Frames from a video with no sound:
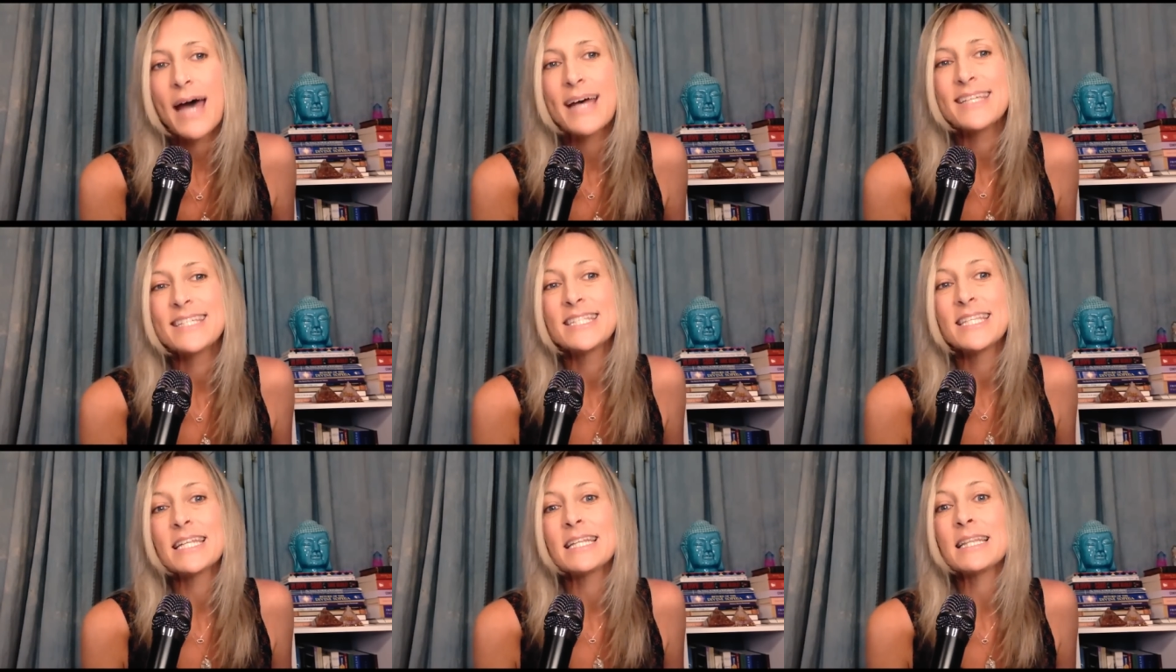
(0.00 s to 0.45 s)

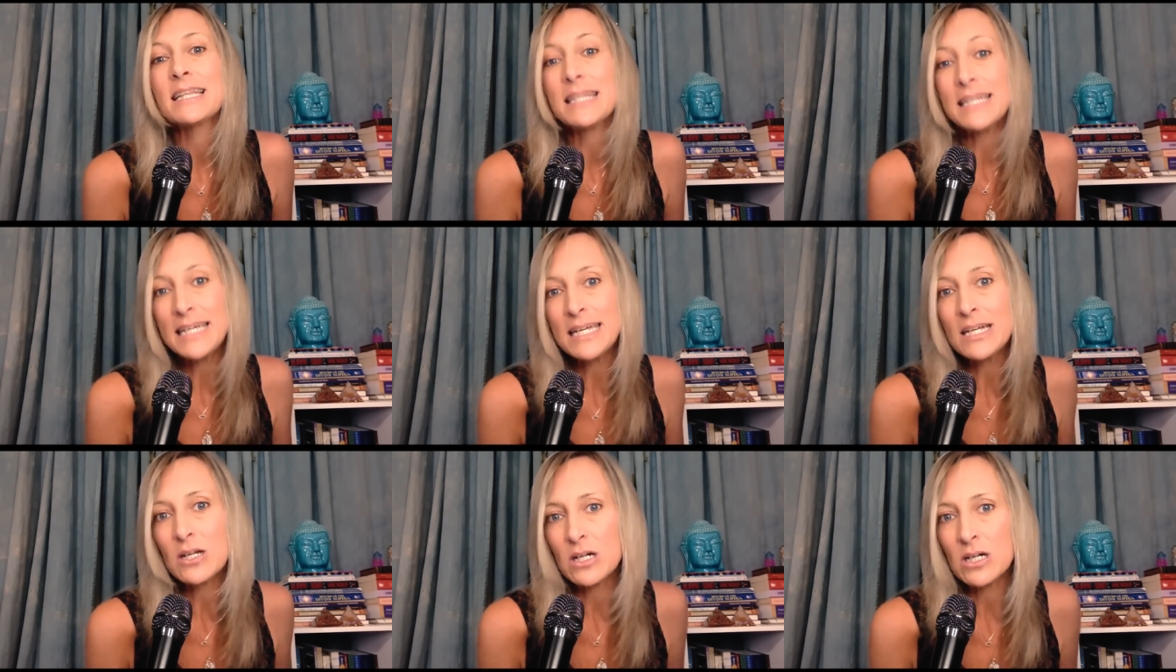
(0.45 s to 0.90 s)
as the
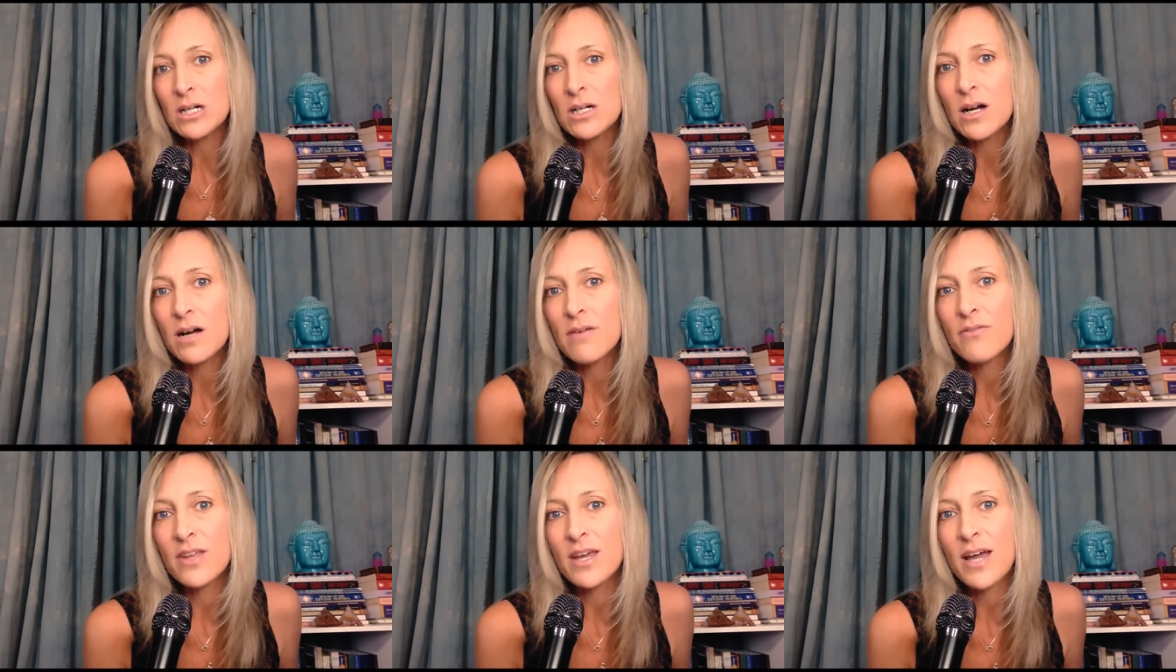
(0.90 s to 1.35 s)
leader
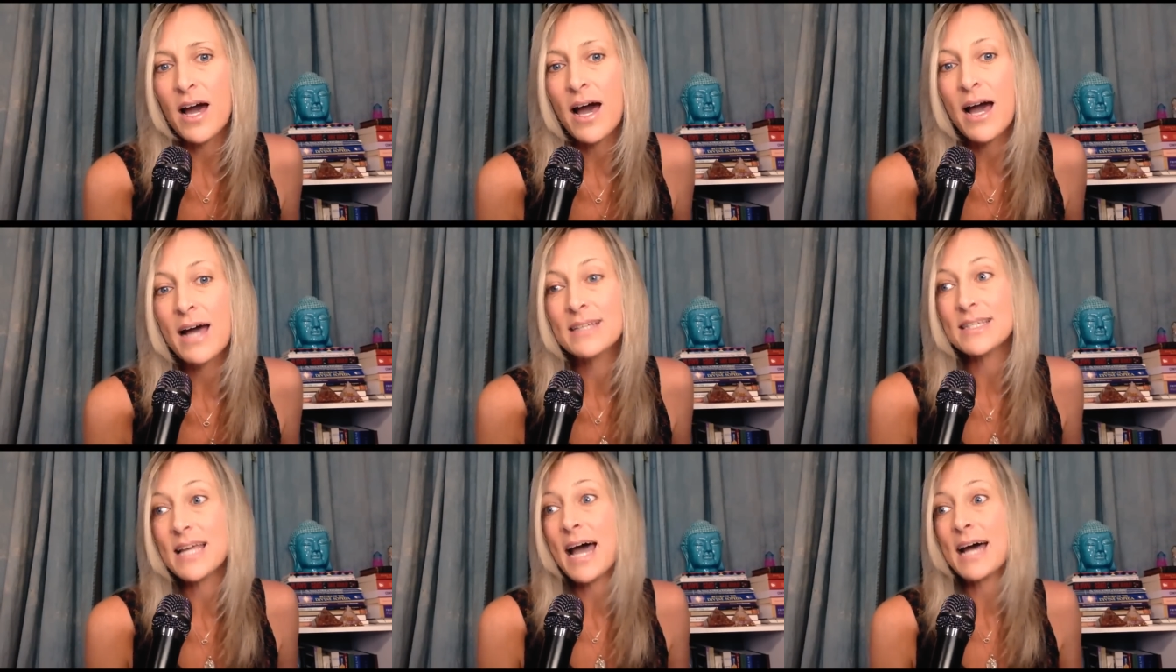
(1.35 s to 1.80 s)
of the as